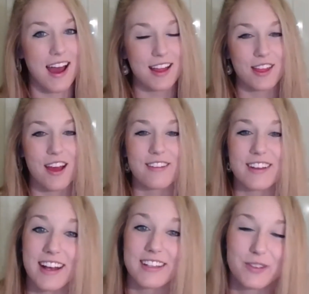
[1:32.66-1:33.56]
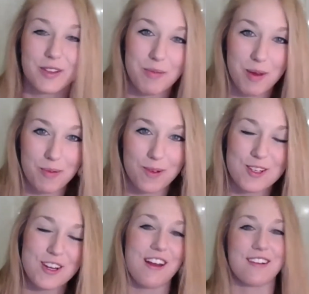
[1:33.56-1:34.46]
love connecting with people
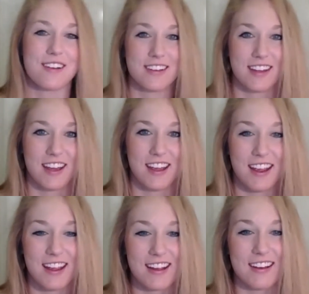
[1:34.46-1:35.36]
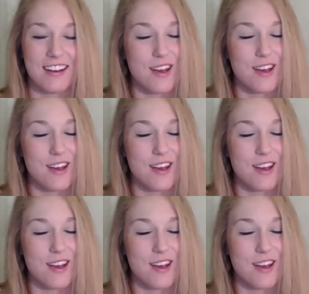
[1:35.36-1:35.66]
generally, and